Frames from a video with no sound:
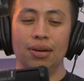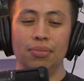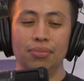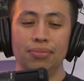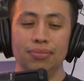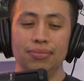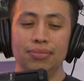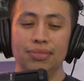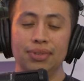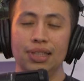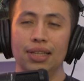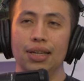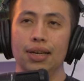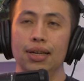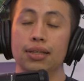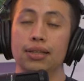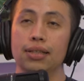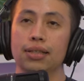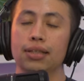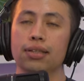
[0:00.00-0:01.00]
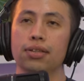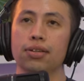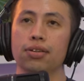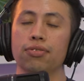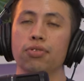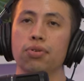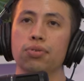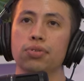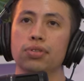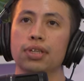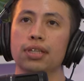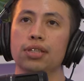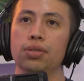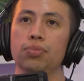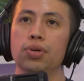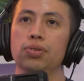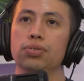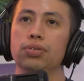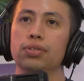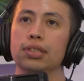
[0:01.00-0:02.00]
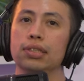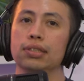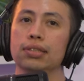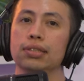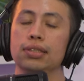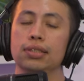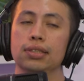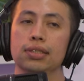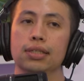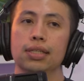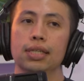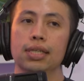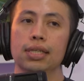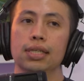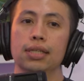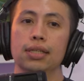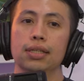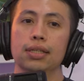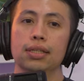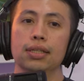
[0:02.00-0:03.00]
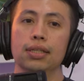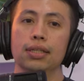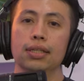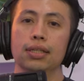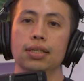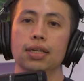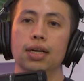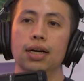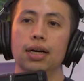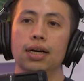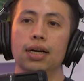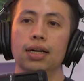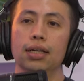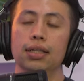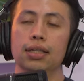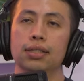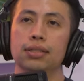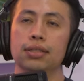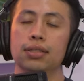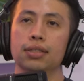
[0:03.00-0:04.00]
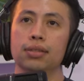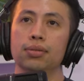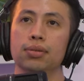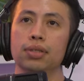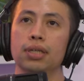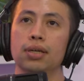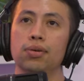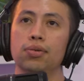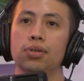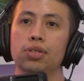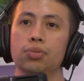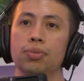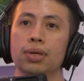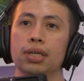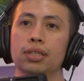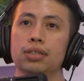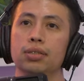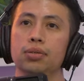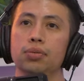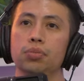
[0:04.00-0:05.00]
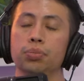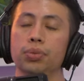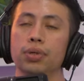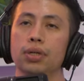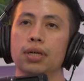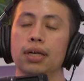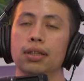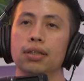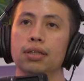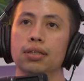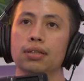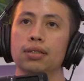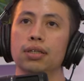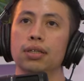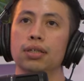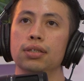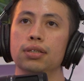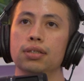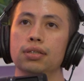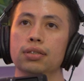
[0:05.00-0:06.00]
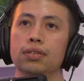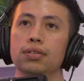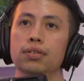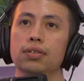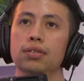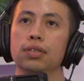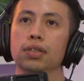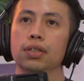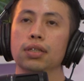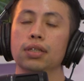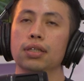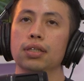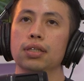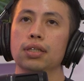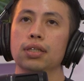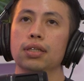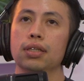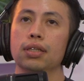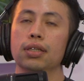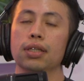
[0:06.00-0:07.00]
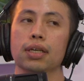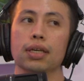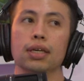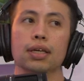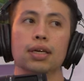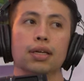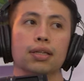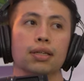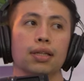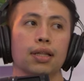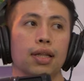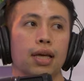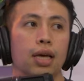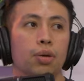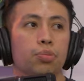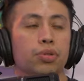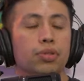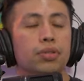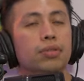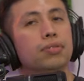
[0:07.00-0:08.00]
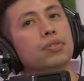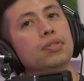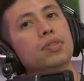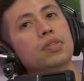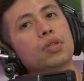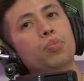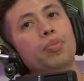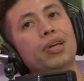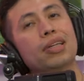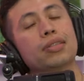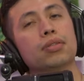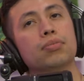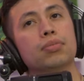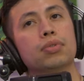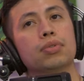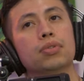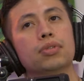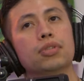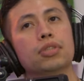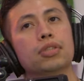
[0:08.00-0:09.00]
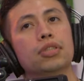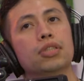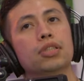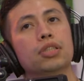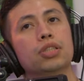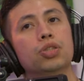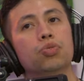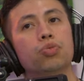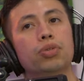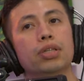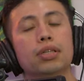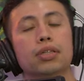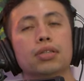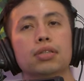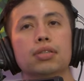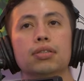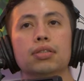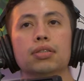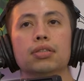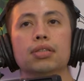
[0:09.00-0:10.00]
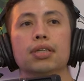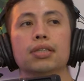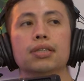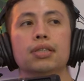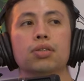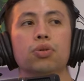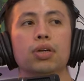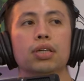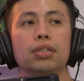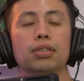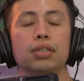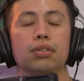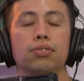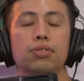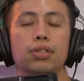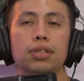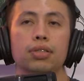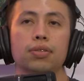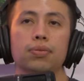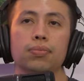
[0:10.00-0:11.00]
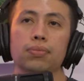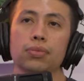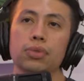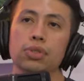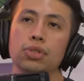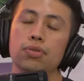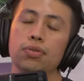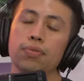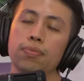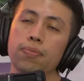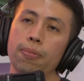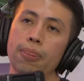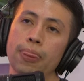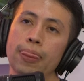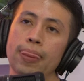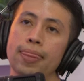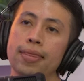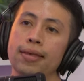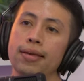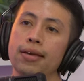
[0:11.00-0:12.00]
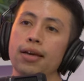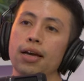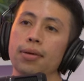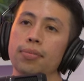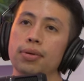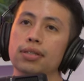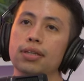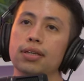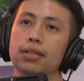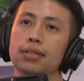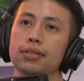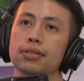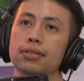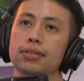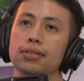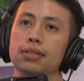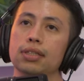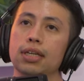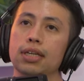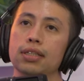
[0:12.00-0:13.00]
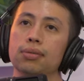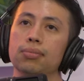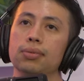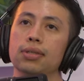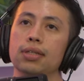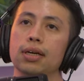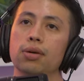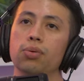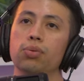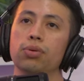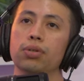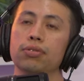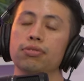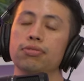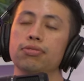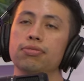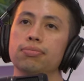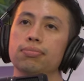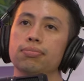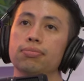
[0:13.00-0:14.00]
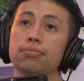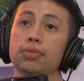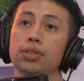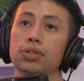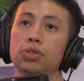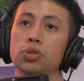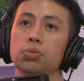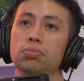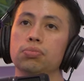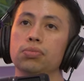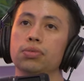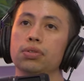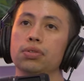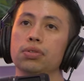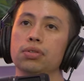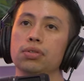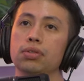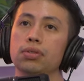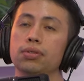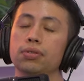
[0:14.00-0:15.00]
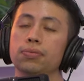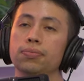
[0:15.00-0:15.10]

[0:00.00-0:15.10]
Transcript: I'm I think looking forward to that the most because uh, that's not something I would expect. But I think they they can get in the lab and make something unique, just like they did with ATL Jacob. So I'm excited not something I would have assumed. What about